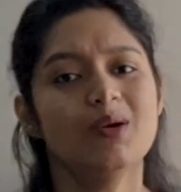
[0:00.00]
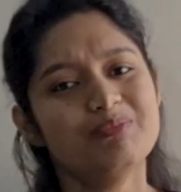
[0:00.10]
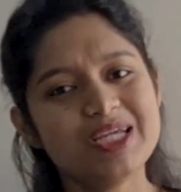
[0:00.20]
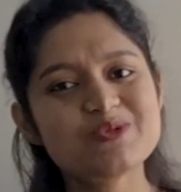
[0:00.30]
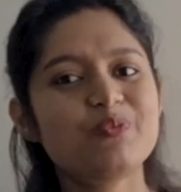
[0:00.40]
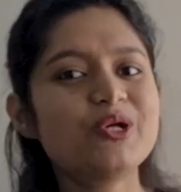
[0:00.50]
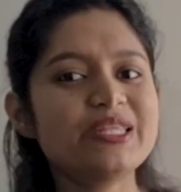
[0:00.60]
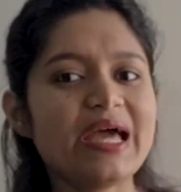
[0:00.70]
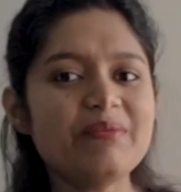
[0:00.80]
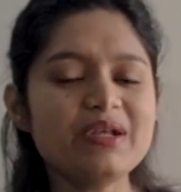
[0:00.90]
please put
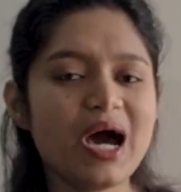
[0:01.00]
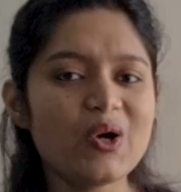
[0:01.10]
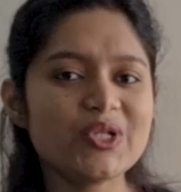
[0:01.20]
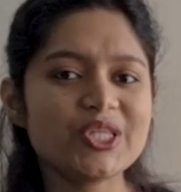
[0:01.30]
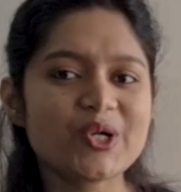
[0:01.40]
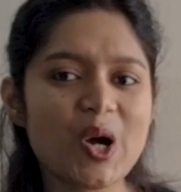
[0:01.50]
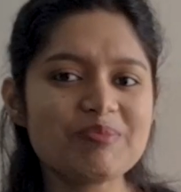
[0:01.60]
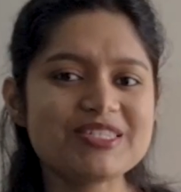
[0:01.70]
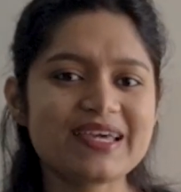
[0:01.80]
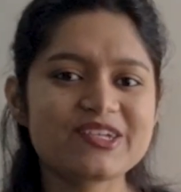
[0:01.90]
them down in the
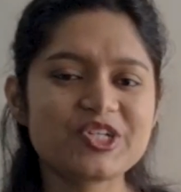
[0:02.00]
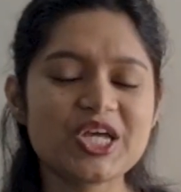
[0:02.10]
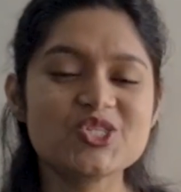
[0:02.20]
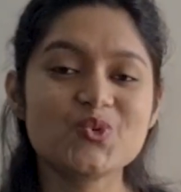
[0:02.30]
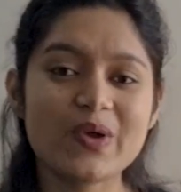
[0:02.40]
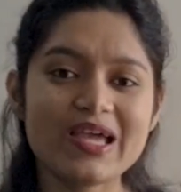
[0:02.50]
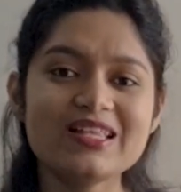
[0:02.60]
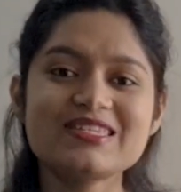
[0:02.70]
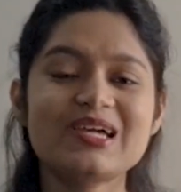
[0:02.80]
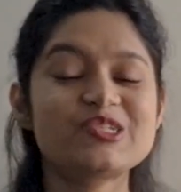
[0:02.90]
comment section as
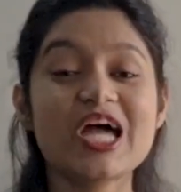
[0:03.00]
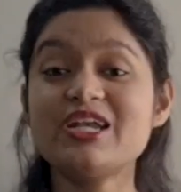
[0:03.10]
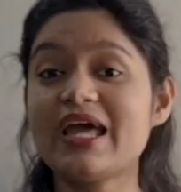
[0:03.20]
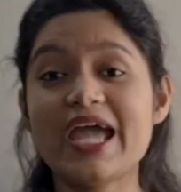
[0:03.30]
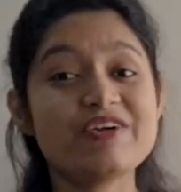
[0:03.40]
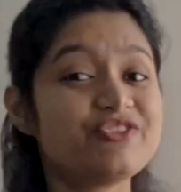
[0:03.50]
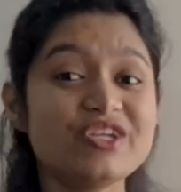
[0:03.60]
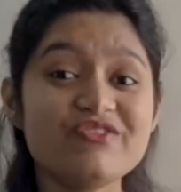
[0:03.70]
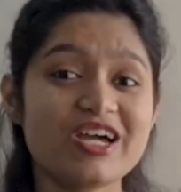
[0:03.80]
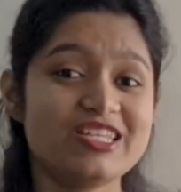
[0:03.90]
well such that
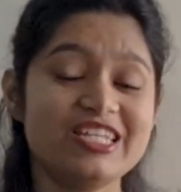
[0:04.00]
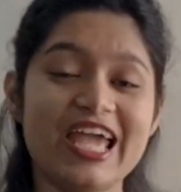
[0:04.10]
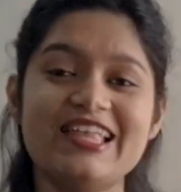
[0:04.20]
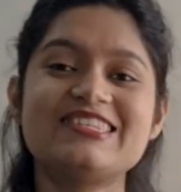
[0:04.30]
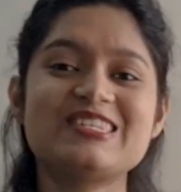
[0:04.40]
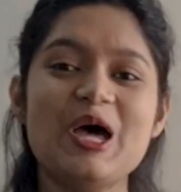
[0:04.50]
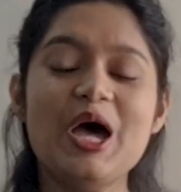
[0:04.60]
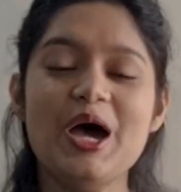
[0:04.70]
everyone gets